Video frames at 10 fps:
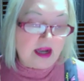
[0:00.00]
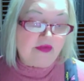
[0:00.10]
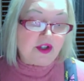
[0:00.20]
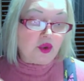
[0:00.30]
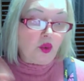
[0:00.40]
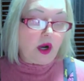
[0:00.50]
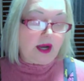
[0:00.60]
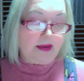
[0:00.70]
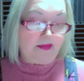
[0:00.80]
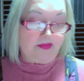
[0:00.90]
verse
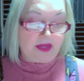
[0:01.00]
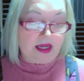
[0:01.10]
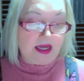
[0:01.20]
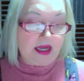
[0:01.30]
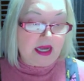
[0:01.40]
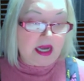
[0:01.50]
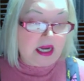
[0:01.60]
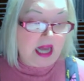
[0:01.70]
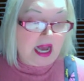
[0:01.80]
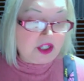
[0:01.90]
1.
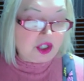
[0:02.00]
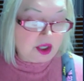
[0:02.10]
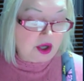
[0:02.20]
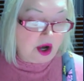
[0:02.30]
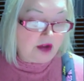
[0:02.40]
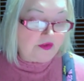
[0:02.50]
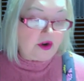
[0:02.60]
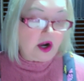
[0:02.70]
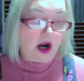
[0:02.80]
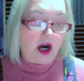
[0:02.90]
Elisha called for
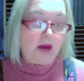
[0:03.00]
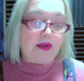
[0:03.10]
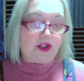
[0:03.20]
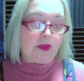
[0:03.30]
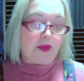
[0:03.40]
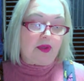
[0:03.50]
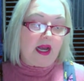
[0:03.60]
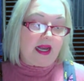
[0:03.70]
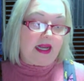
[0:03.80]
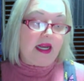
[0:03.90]
a harpist to
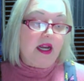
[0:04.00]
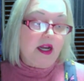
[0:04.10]
play